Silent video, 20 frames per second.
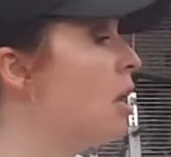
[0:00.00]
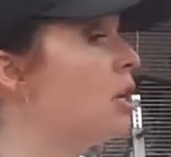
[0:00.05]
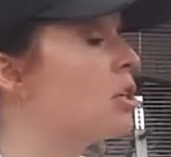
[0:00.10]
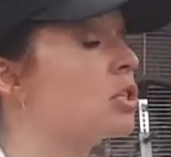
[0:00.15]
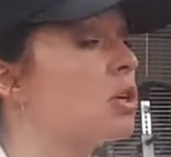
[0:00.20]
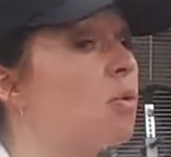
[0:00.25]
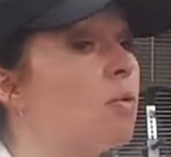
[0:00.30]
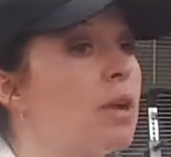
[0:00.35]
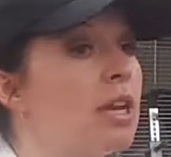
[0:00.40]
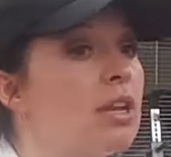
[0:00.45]

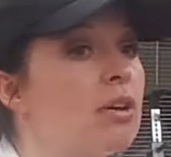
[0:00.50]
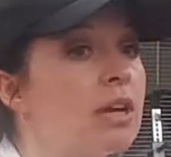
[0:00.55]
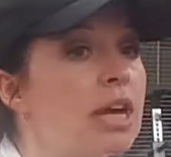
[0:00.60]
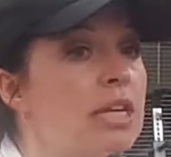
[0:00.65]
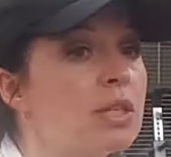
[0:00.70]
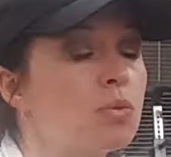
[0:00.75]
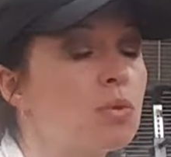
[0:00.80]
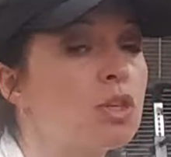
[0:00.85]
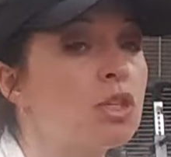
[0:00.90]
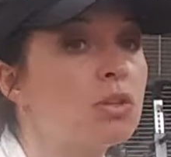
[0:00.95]
So when you
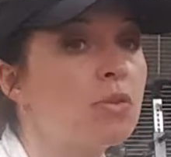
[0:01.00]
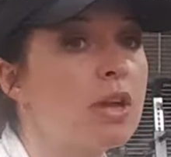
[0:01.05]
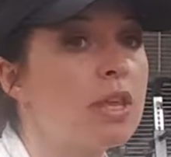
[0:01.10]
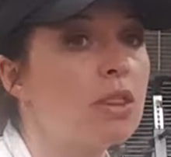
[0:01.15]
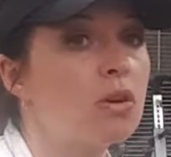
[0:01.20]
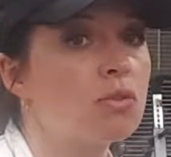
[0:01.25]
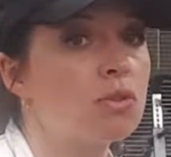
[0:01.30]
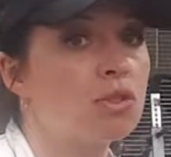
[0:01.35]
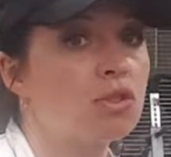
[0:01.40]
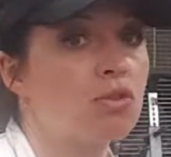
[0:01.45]
guys were doing
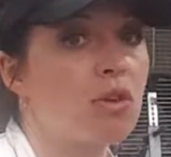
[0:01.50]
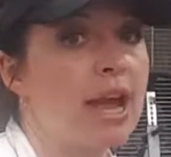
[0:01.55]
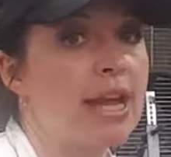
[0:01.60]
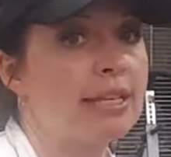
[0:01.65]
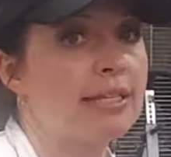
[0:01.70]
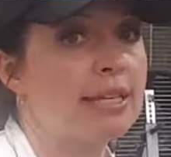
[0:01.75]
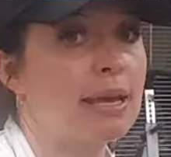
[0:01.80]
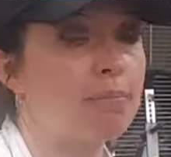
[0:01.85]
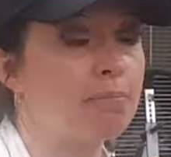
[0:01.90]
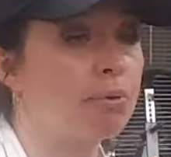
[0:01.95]
those
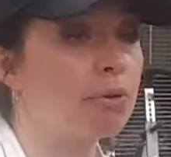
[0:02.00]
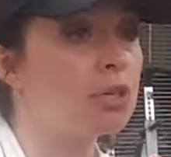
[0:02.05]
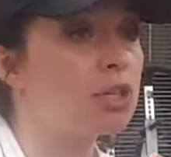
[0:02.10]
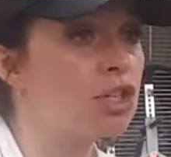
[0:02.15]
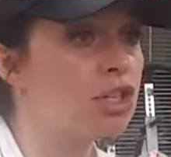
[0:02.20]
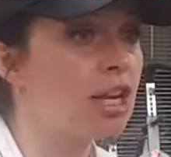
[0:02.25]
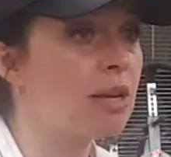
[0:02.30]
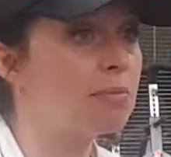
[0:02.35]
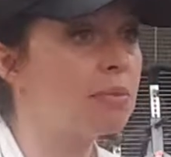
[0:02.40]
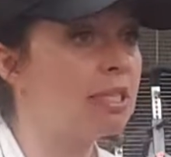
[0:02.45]
tricep
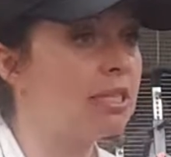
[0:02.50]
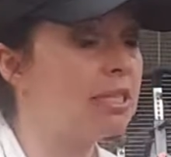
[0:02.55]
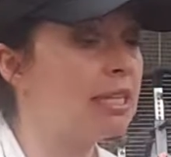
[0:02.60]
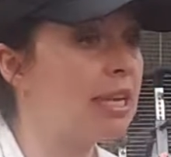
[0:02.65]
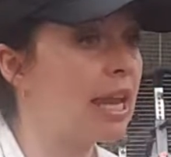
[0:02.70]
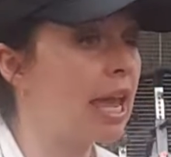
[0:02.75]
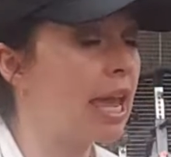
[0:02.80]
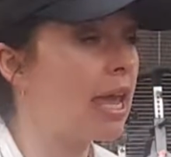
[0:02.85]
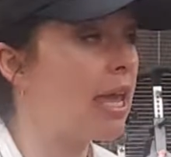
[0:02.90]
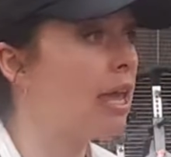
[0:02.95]
push-ups
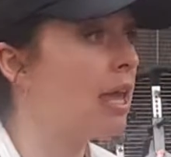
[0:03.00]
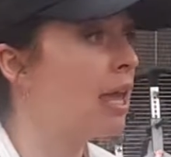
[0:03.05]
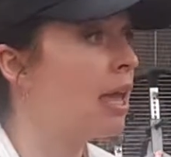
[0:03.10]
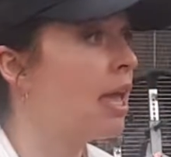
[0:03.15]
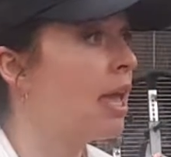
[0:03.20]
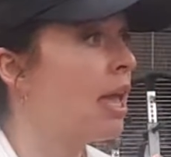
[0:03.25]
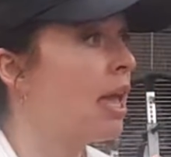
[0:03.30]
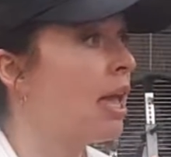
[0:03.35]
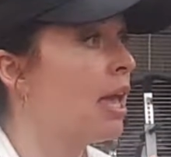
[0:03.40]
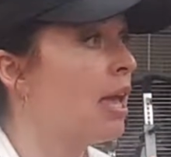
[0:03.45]
today,
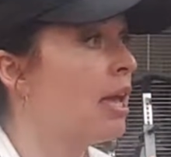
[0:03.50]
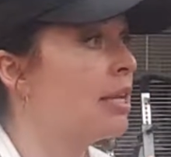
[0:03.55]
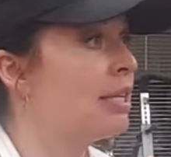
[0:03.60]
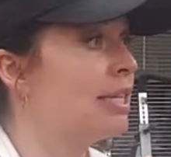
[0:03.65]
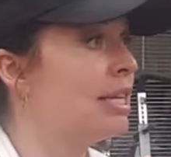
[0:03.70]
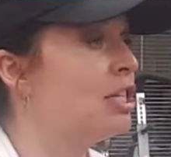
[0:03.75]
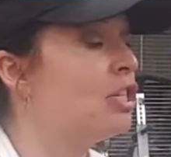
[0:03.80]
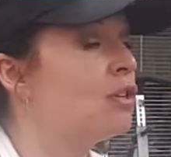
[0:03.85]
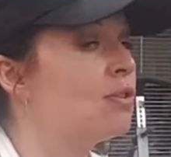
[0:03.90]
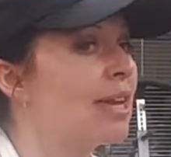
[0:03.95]

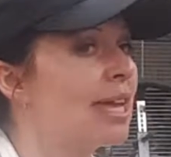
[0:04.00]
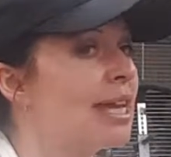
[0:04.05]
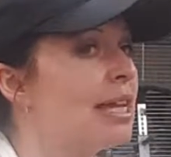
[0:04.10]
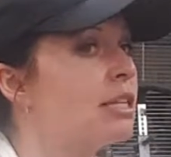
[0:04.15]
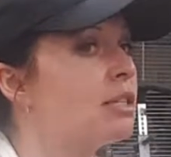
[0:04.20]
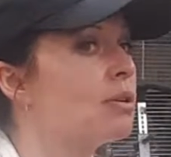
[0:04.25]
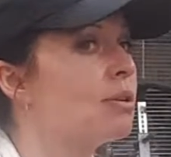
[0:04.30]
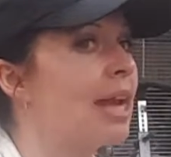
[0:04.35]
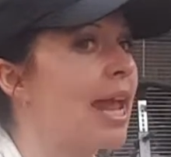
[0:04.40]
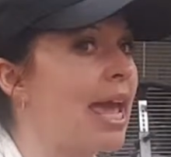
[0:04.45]
did you get
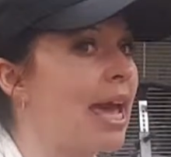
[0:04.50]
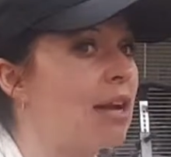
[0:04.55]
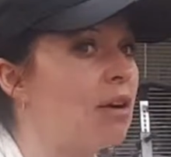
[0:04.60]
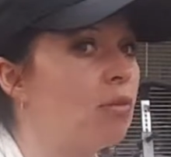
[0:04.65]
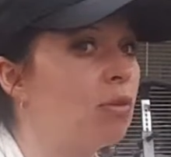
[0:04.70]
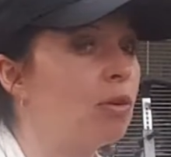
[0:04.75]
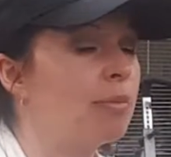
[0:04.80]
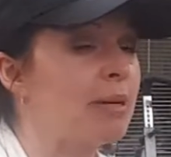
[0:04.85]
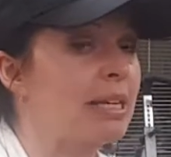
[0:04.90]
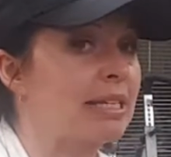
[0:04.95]
into an
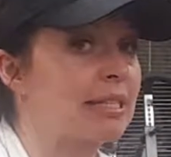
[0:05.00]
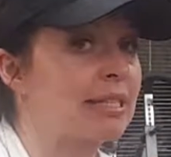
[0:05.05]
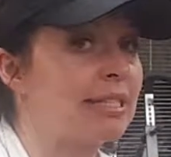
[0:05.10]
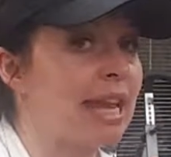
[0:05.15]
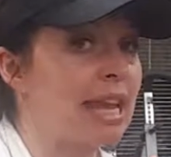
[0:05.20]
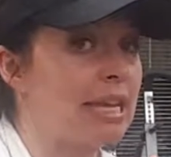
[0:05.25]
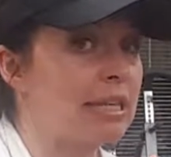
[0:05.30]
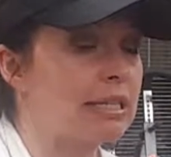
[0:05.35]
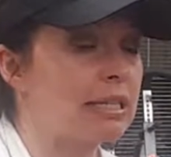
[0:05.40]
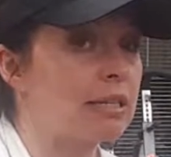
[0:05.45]
anaerobic
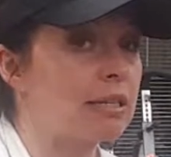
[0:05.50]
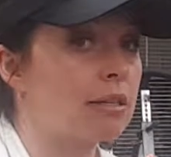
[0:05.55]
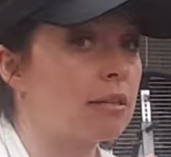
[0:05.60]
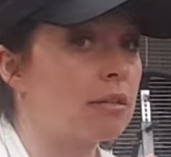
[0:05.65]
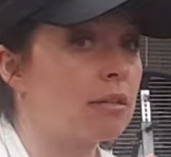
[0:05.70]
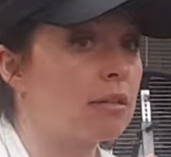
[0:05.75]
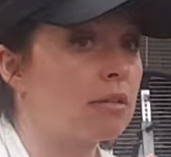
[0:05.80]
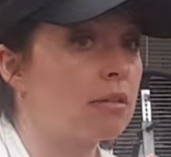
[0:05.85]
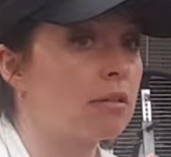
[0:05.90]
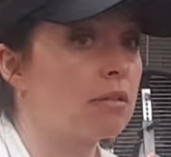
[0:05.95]
state
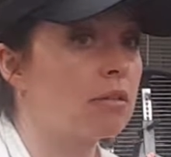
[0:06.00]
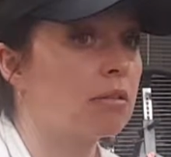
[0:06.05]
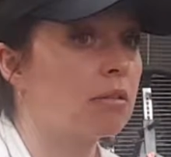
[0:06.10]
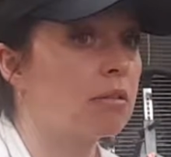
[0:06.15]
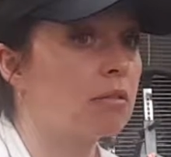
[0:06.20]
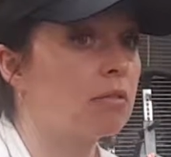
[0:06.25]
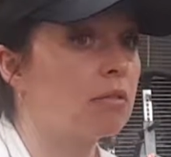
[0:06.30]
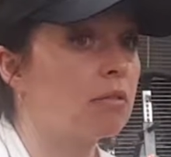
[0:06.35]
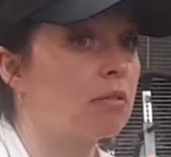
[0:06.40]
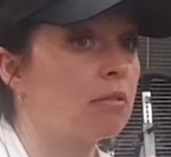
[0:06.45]

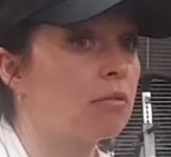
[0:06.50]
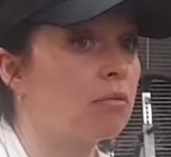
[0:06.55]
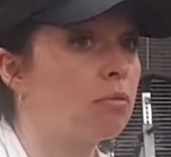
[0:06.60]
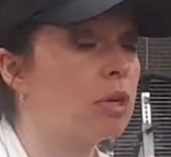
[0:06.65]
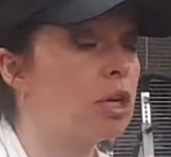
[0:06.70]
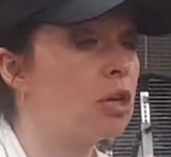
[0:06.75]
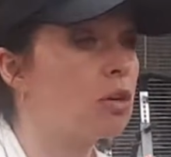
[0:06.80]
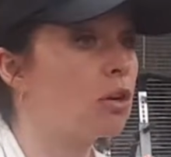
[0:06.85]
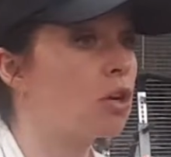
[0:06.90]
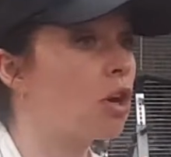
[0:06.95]
where
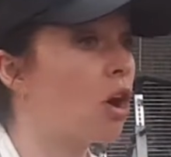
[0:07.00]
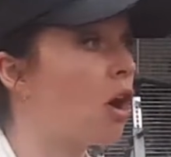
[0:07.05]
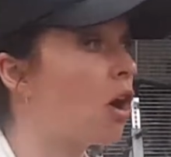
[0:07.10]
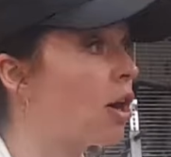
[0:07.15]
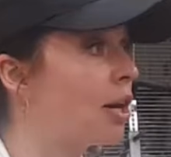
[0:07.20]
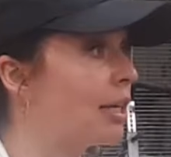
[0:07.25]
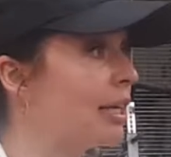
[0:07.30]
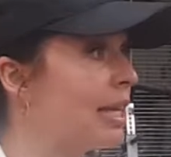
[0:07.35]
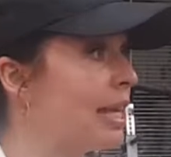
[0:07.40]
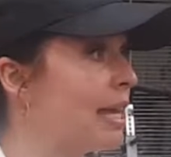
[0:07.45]
you could
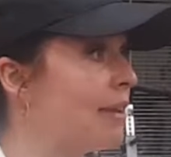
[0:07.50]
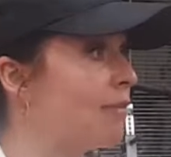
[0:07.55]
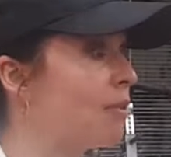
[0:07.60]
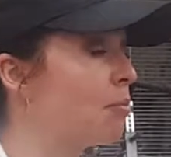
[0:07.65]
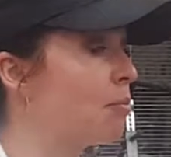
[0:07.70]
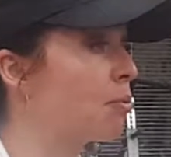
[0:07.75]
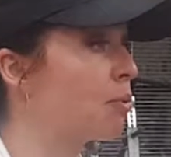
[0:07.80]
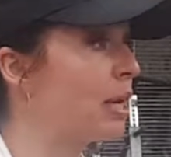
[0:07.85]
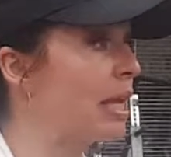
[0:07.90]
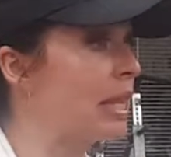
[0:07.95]
hardly
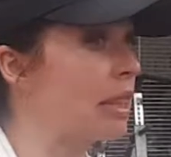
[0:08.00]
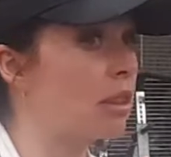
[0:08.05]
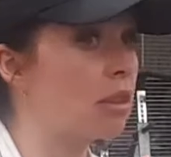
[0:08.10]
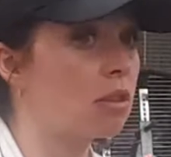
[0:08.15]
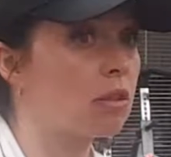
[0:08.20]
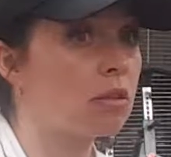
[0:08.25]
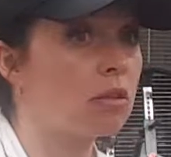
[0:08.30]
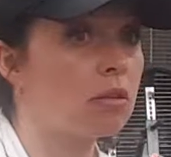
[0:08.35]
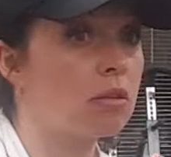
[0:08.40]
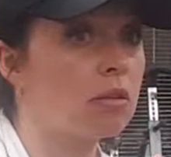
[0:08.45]
even breathe?
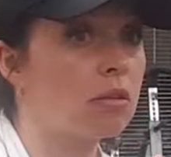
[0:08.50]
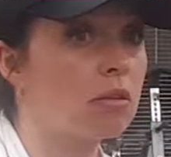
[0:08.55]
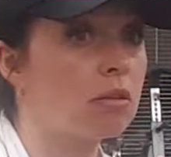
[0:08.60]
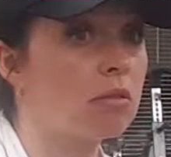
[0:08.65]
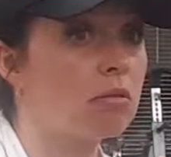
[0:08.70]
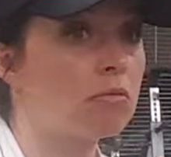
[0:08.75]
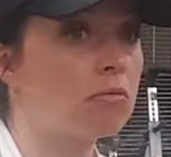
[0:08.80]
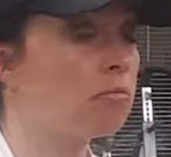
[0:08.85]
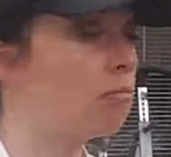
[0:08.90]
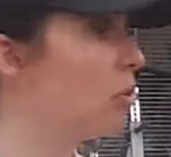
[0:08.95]

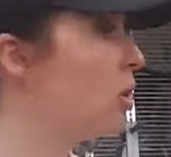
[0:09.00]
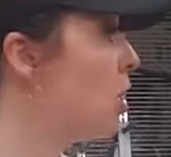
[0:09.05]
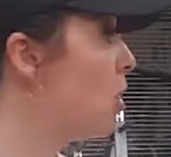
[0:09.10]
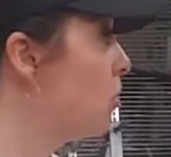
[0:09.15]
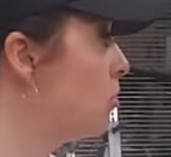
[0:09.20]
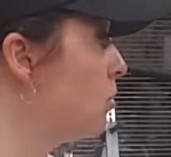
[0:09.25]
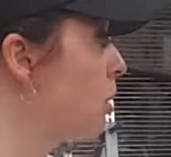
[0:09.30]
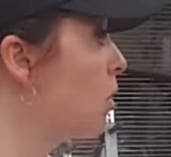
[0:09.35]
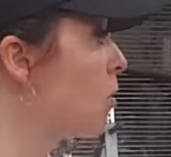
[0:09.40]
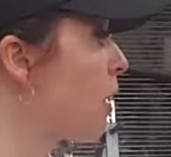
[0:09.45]

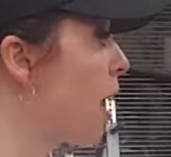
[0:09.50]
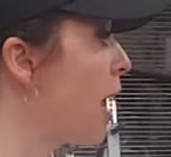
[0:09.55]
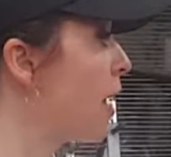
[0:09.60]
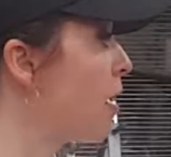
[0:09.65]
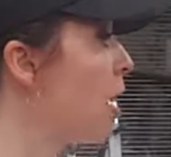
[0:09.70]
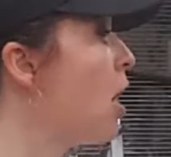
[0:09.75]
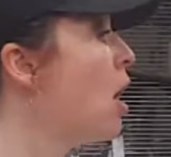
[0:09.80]
No? Okay.